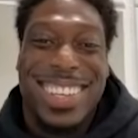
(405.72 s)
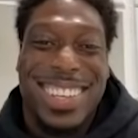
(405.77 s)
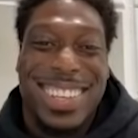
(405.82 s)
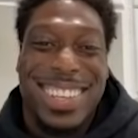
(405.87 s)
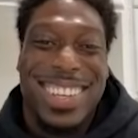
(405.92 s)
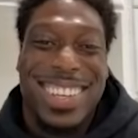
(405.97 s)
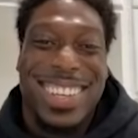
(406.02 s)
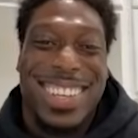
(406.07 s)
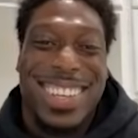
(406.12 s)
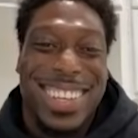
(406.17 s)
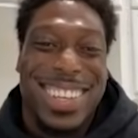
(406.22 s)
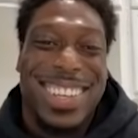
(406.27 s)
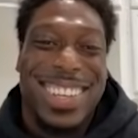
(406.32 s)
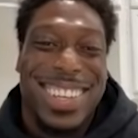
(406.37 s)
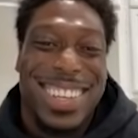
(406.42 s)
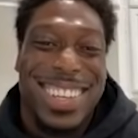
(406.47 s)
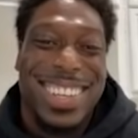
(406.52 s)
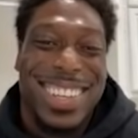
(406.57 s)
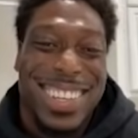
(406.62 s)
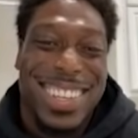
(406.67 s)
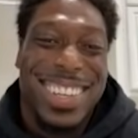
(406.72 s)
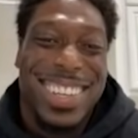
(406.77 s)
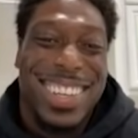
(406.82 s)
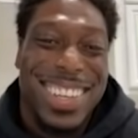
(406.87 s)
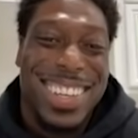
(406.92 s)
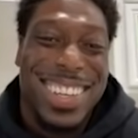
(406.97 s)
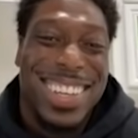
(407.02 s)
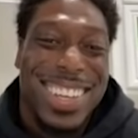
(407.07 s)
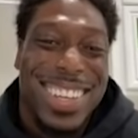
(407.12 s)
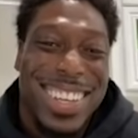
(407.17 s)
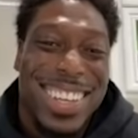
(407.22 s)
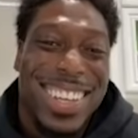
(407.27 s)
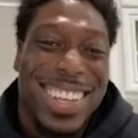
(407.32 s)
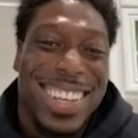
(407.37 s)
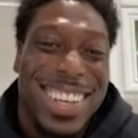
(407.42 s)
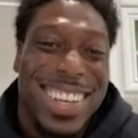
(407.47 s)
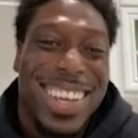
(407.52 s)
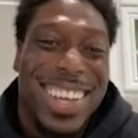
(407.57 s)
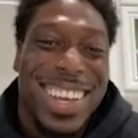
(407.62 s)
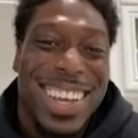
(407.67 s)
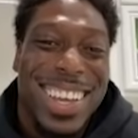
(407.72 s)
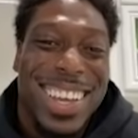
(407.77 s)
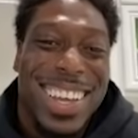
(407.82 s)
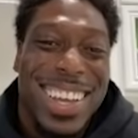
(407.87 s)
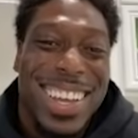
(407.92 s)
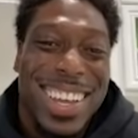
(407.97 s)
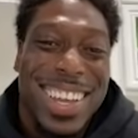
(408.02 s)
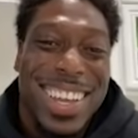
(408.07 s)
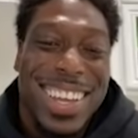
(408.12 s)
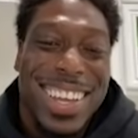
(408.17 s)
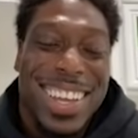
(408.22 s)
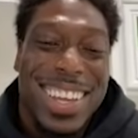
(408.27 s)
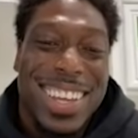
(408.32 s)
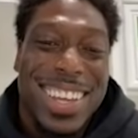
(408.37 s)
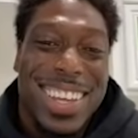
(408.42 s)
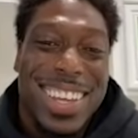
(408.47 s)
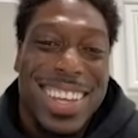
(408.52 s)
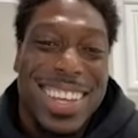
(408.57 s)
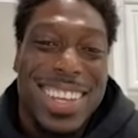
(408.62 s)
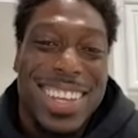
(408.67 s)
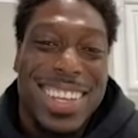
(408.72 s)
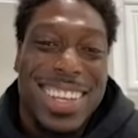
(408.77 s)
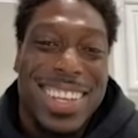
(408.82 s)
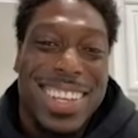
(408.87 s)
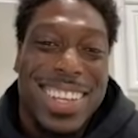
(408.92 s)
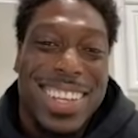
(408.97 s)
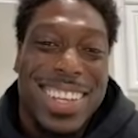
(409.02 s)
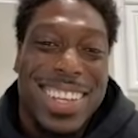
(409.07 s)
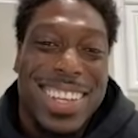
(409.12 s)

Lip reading: This person isn't speaking.